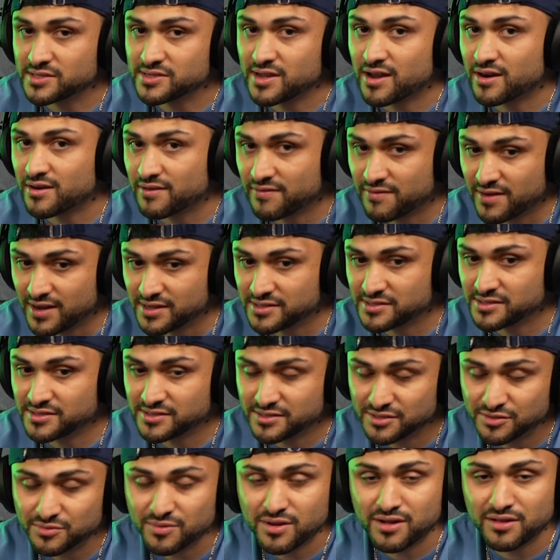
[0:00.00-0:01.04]
sacrifices
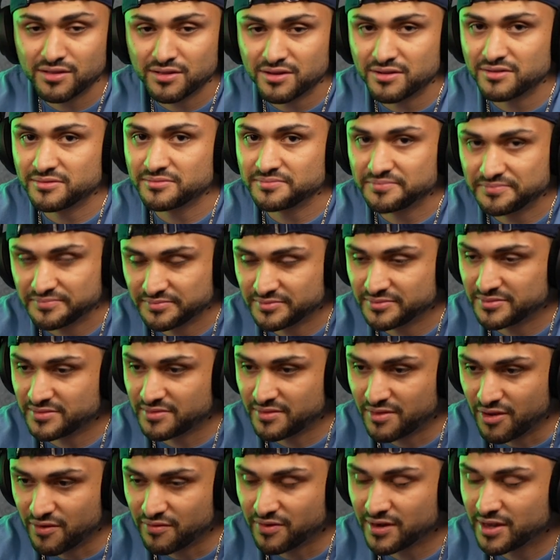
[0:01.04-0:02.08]
as well, though.
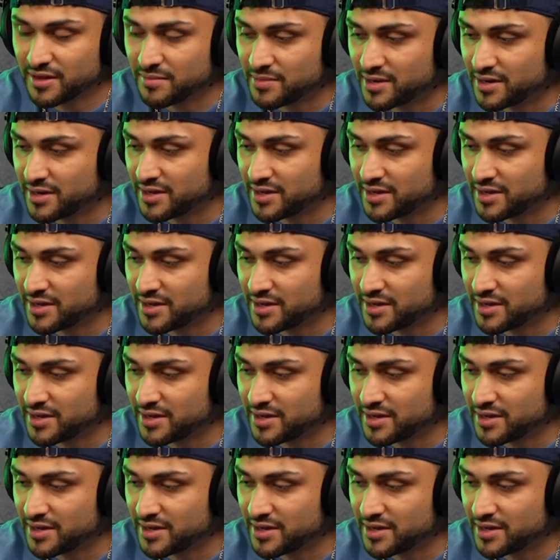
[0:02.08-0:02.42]
Don't forget about